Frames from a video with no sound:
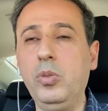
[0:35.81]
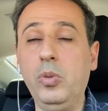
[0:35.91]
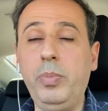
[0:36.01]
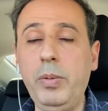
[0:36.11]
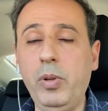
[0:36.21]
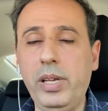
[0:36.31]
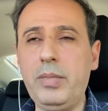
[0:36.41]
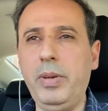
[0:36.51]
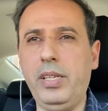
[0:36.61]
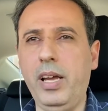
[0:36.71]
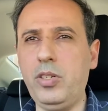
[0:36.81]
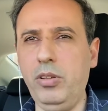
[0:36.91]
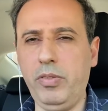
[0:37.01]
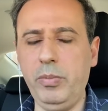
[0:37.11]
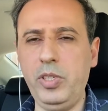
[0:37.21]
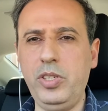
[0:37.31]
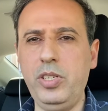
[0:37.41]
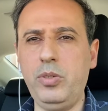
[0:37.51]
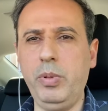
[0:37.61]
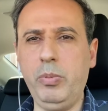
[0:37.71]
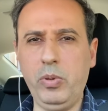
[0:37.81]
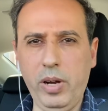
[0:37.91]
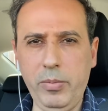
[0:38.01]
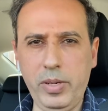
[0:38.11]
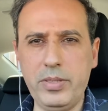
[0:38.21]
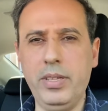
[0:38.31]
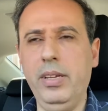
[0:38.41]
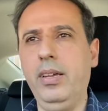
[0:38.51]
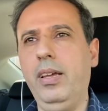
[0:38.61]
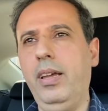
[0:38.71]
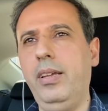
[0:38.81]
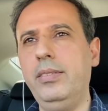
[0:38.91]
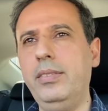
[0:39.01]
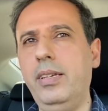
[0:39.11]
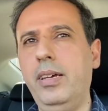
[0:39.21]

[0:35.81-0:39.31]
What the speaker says: do people expect actually from engineers to be programmers, and